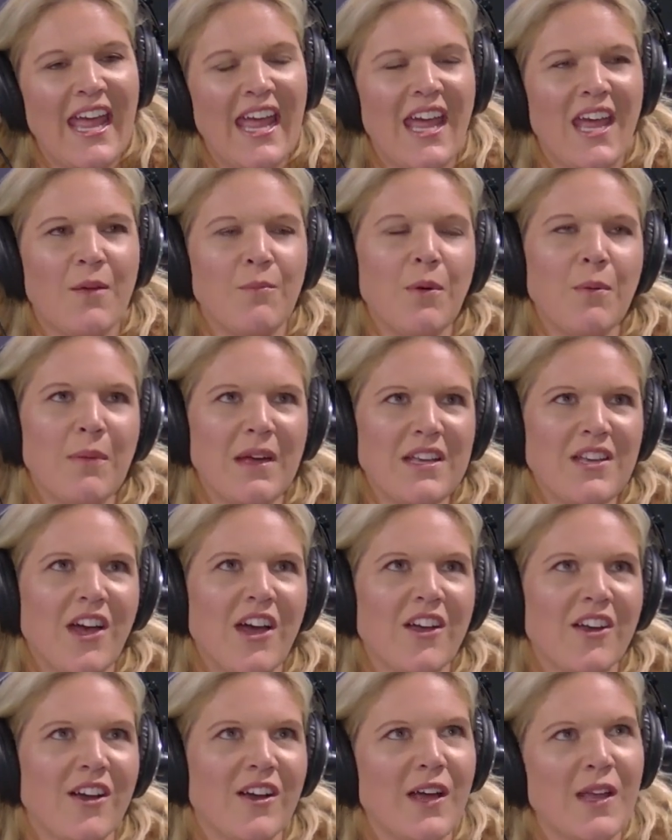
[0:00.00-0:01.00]
And but my
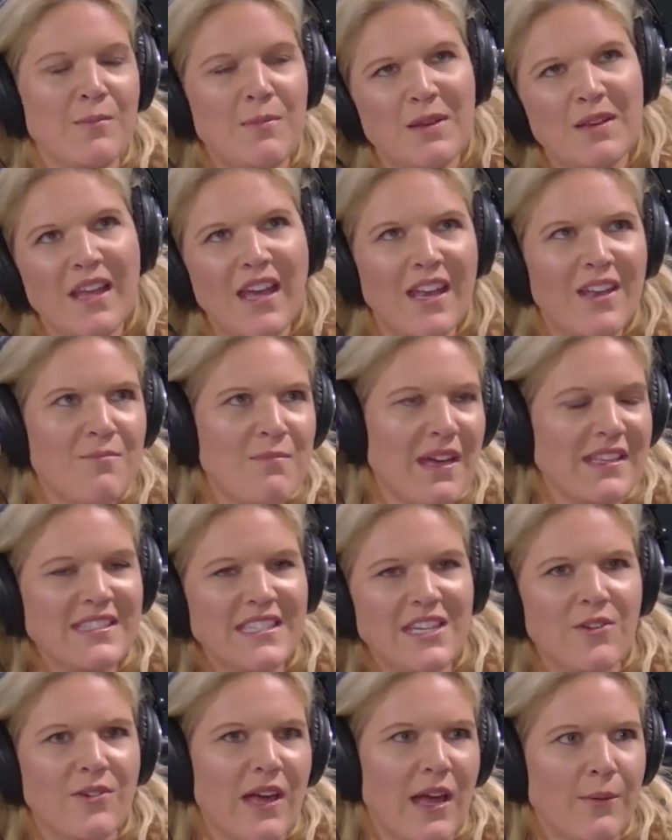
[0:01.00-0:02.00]
daughter had been kind of
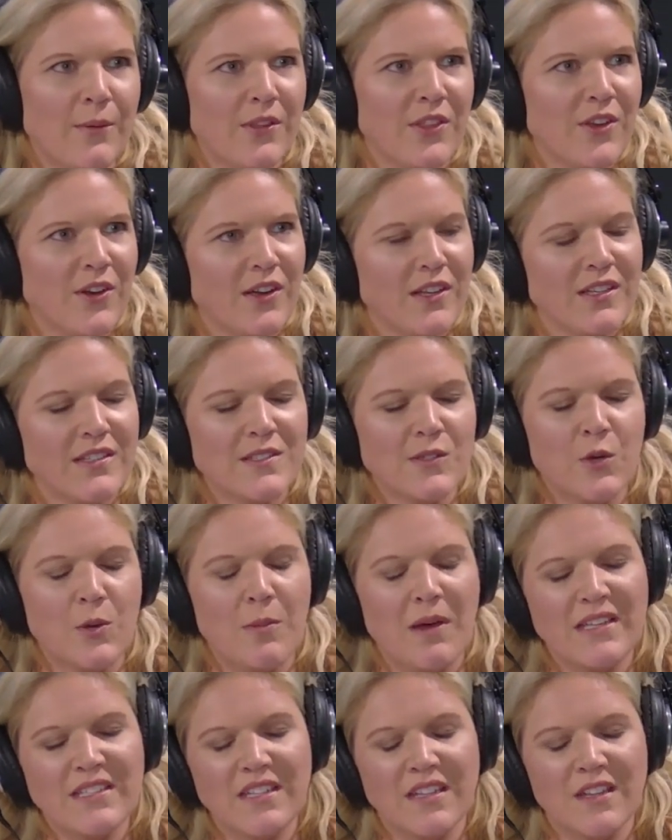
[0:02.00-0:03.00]
messing around with her on the
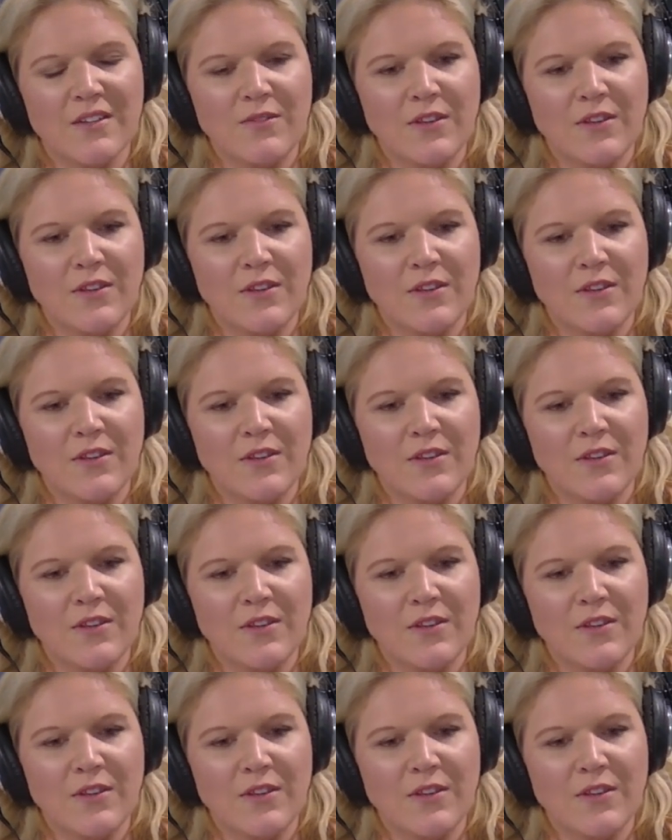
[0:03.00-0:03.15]
school bus on